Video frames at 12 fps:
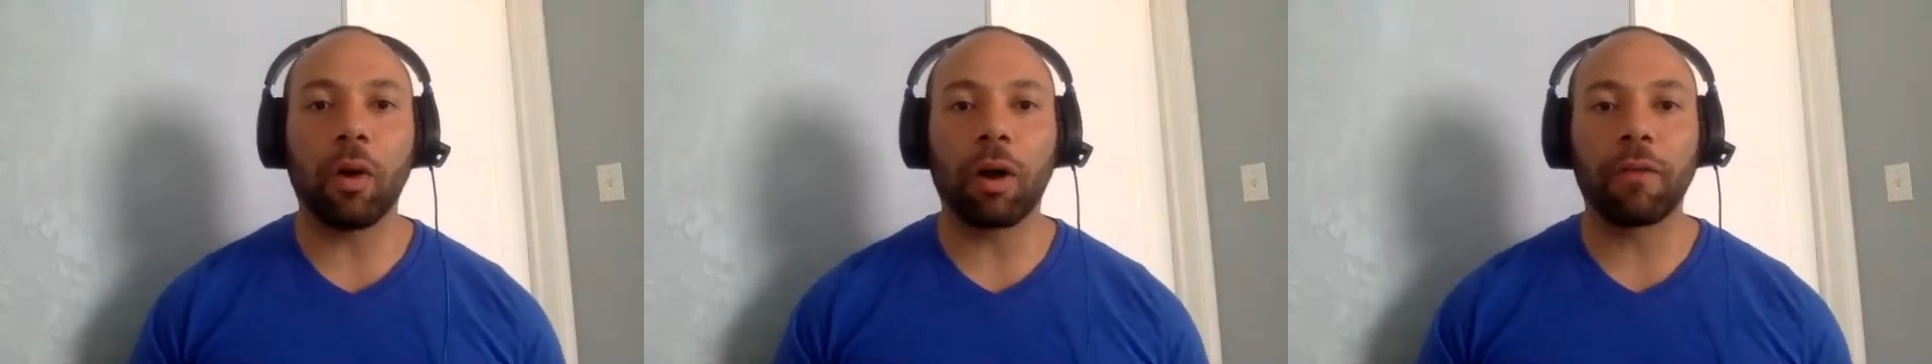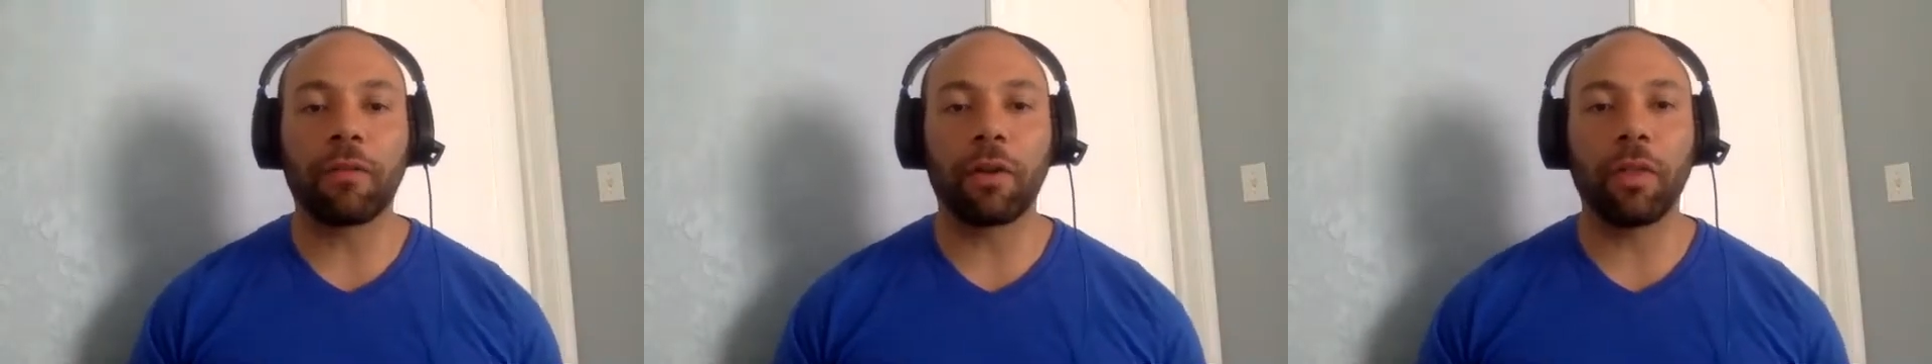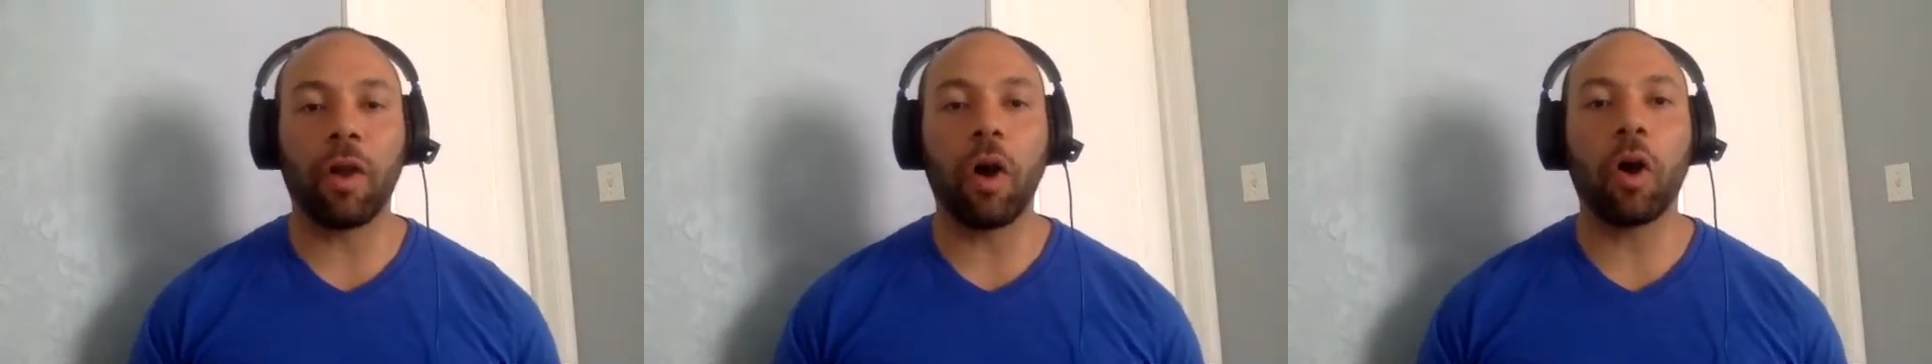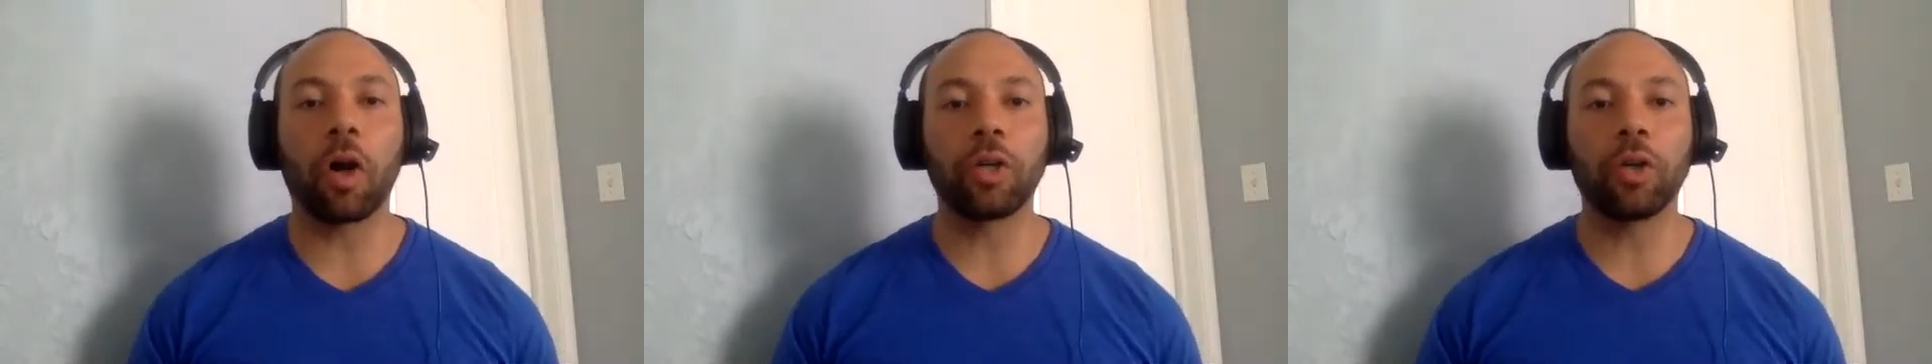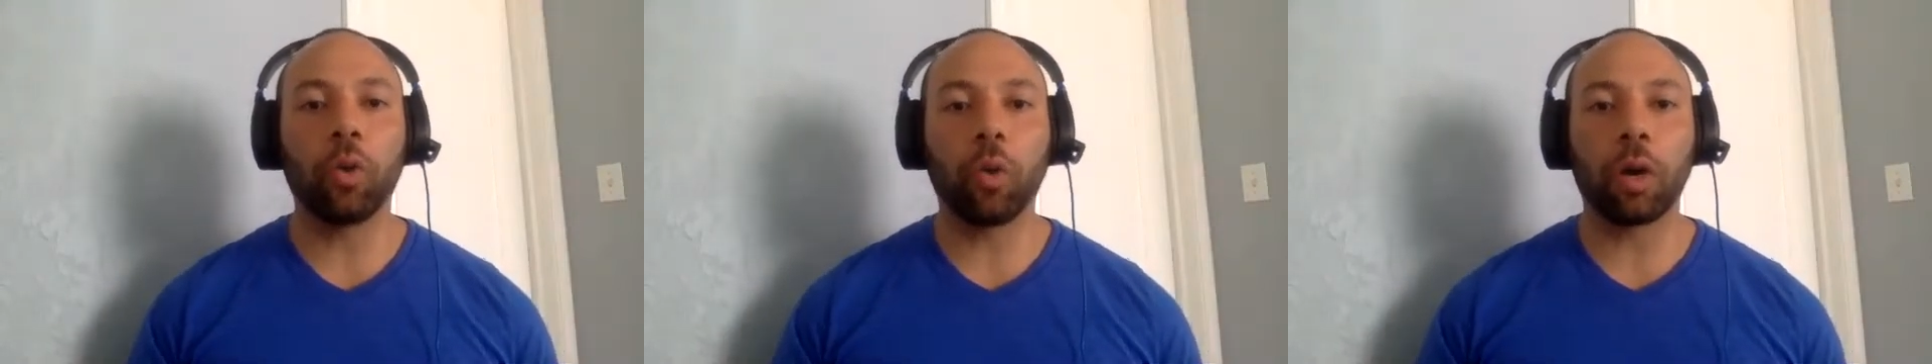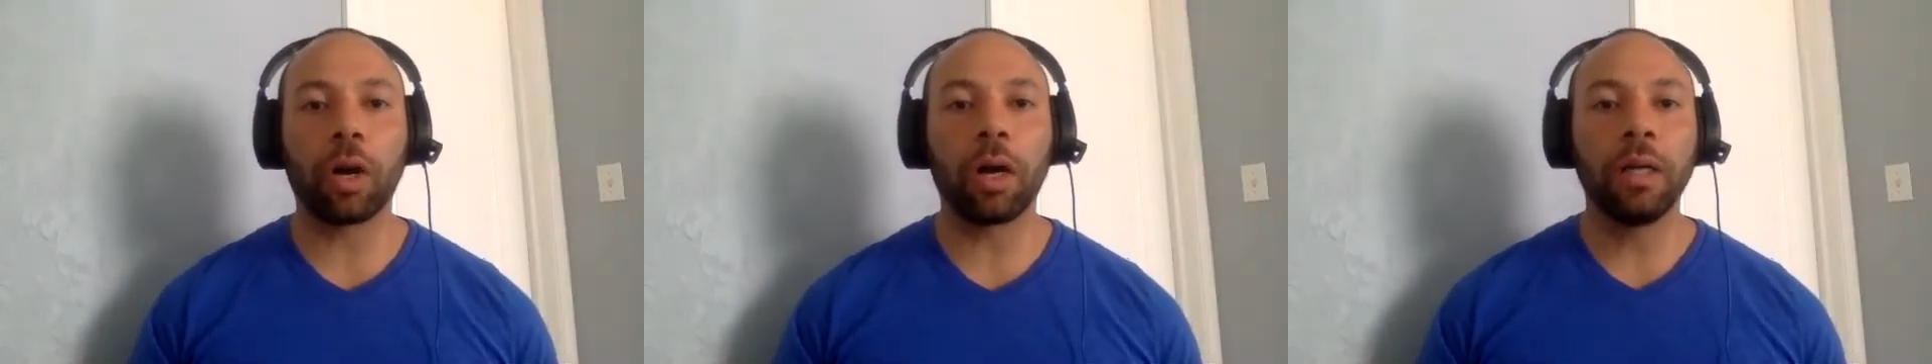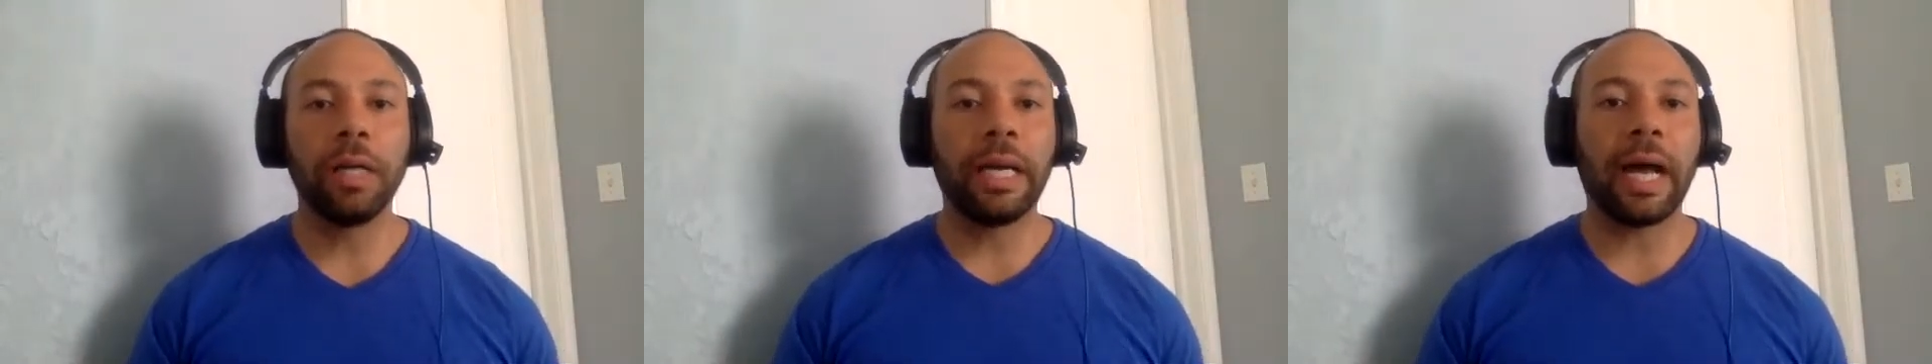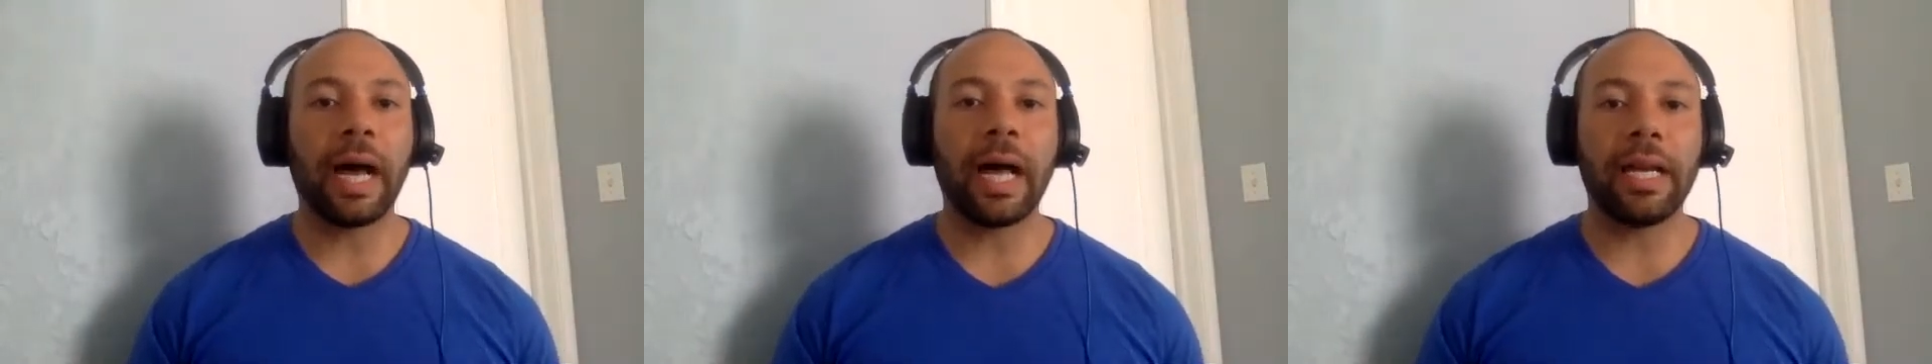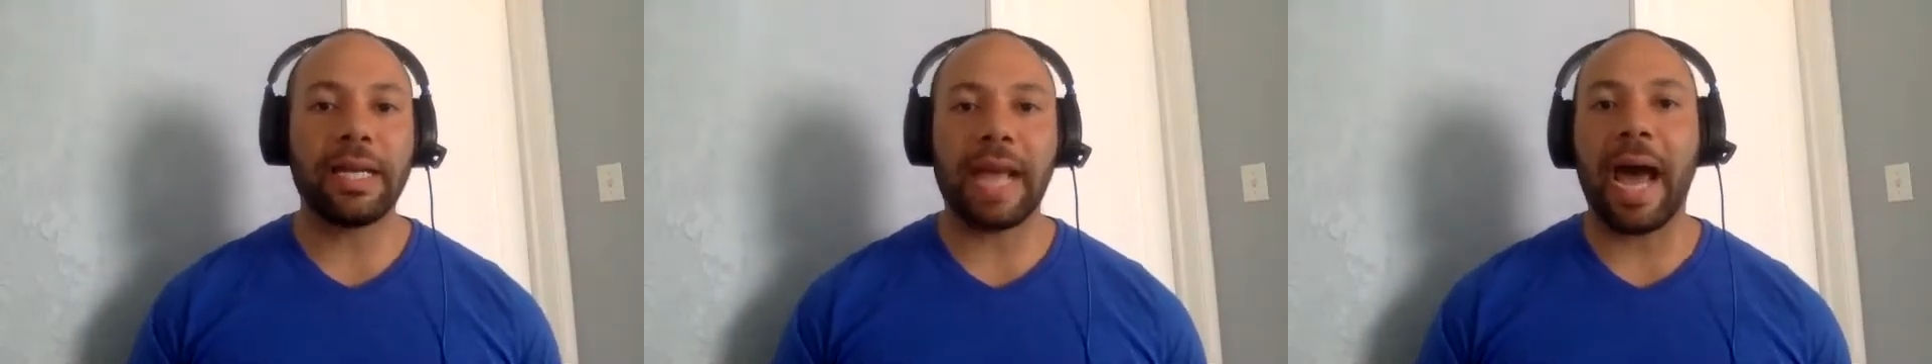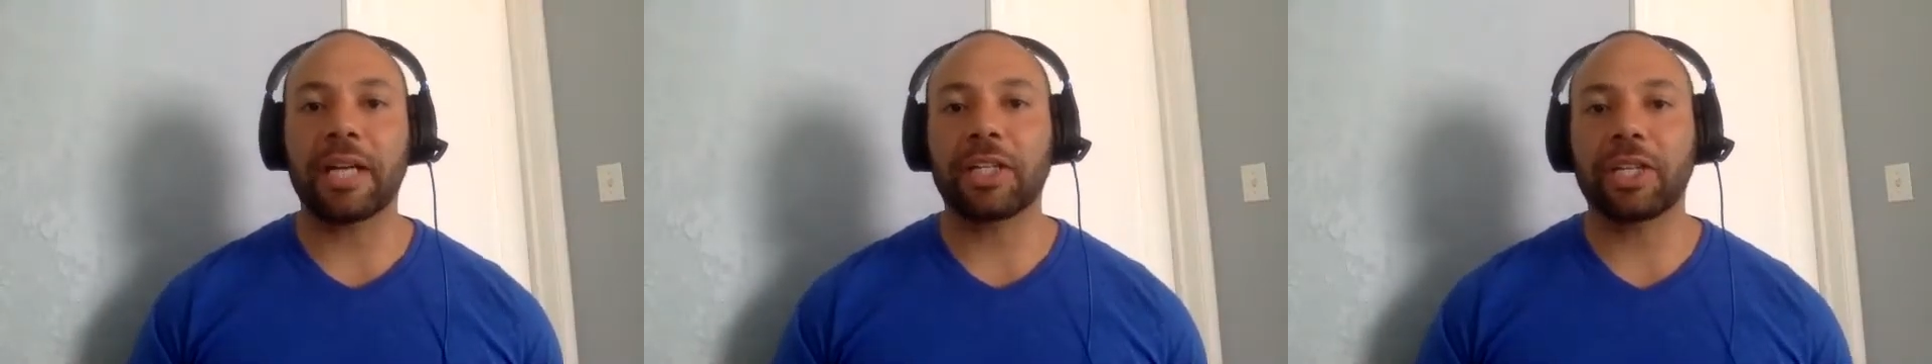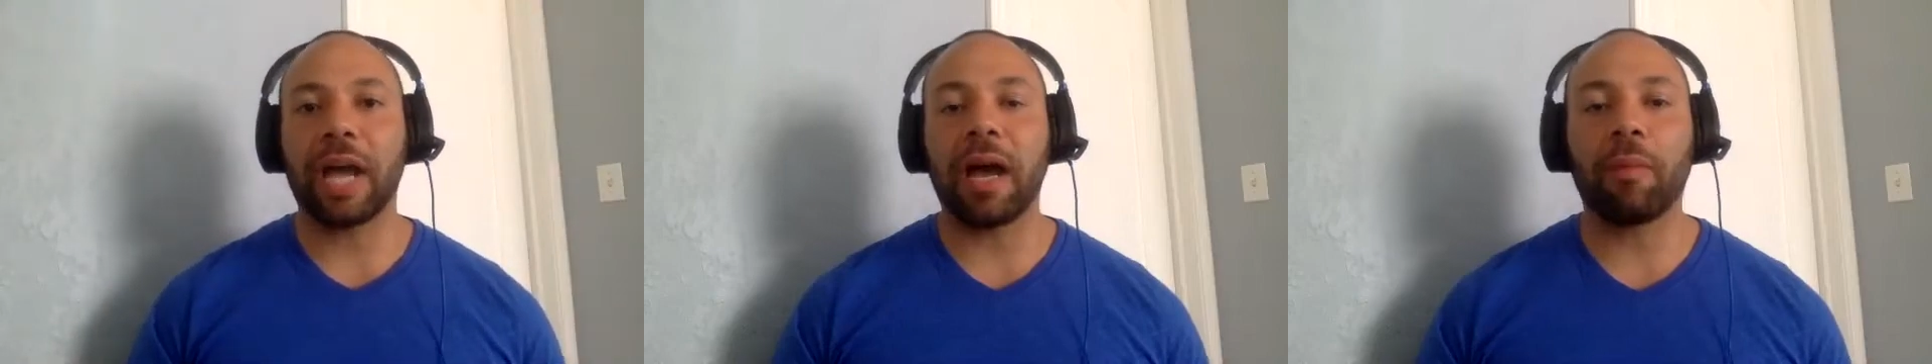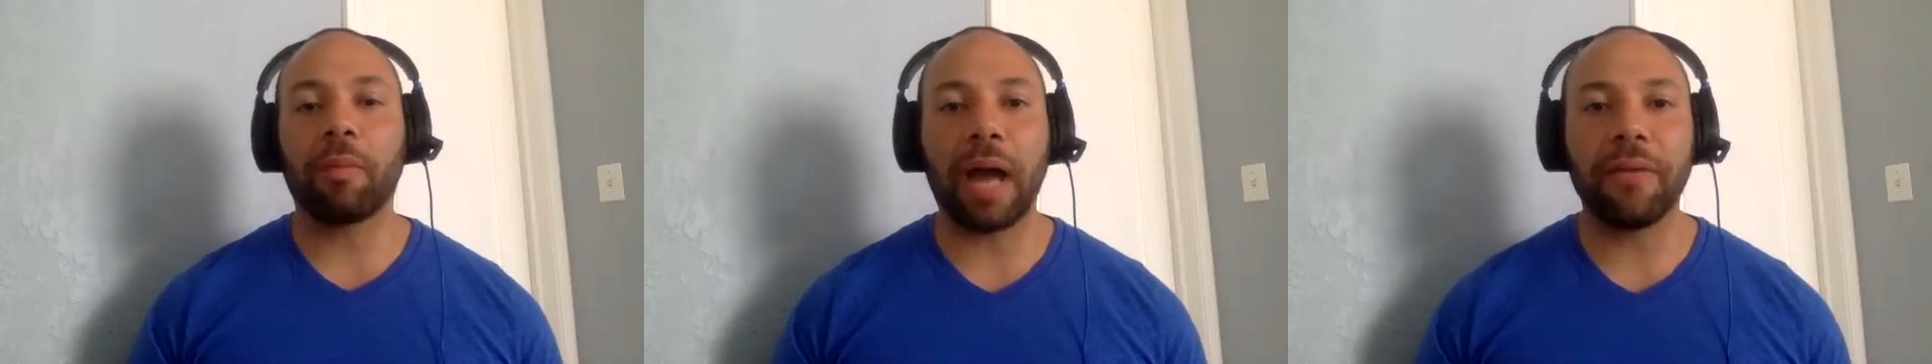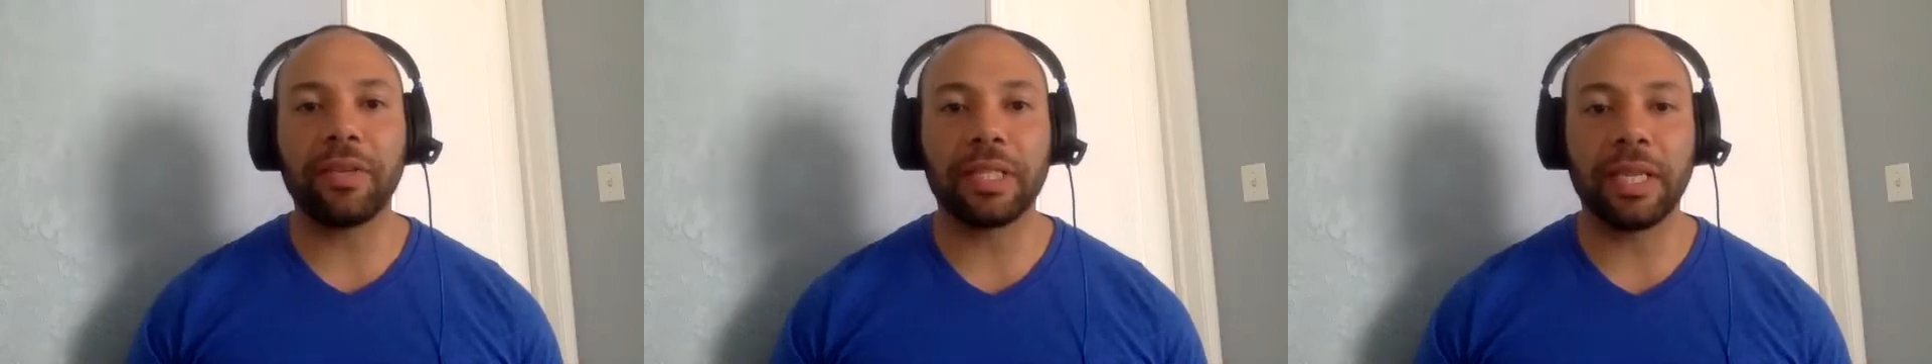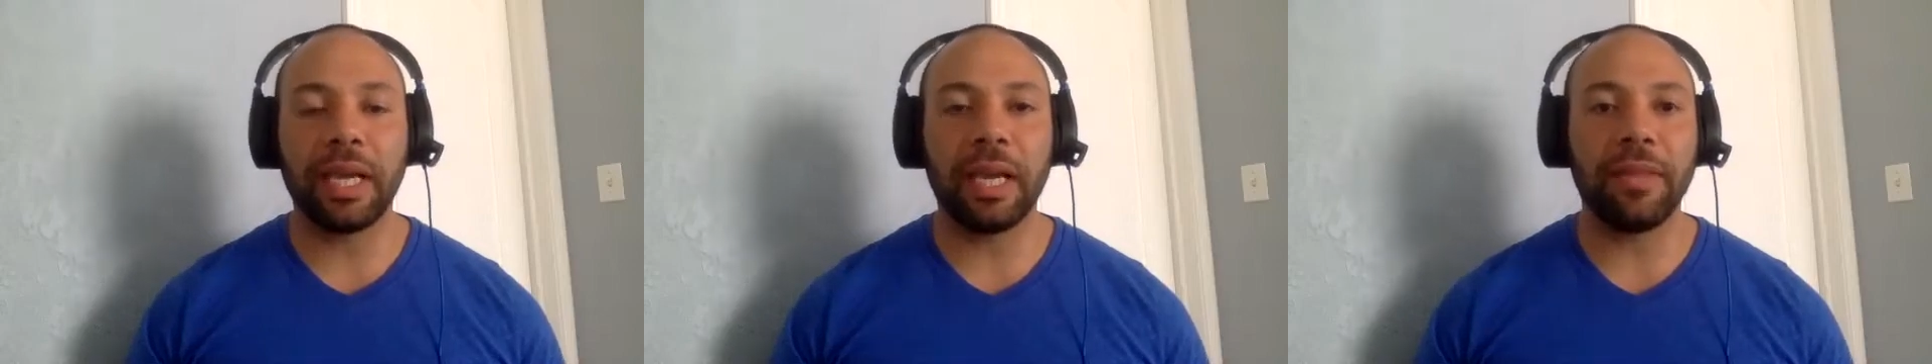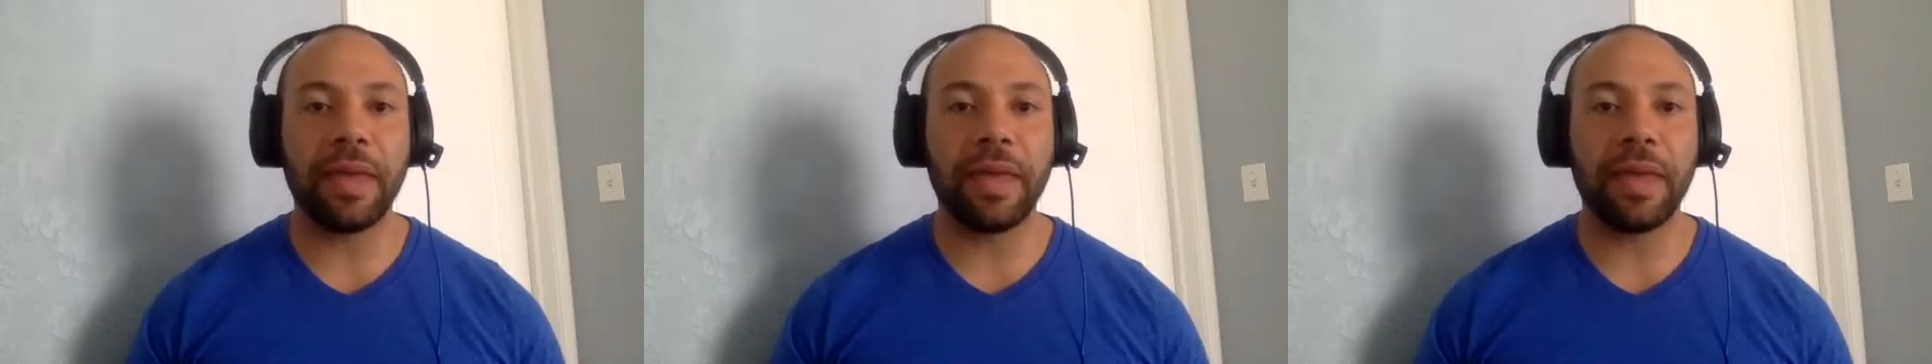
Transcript: are for the hardcore Dash style privacy.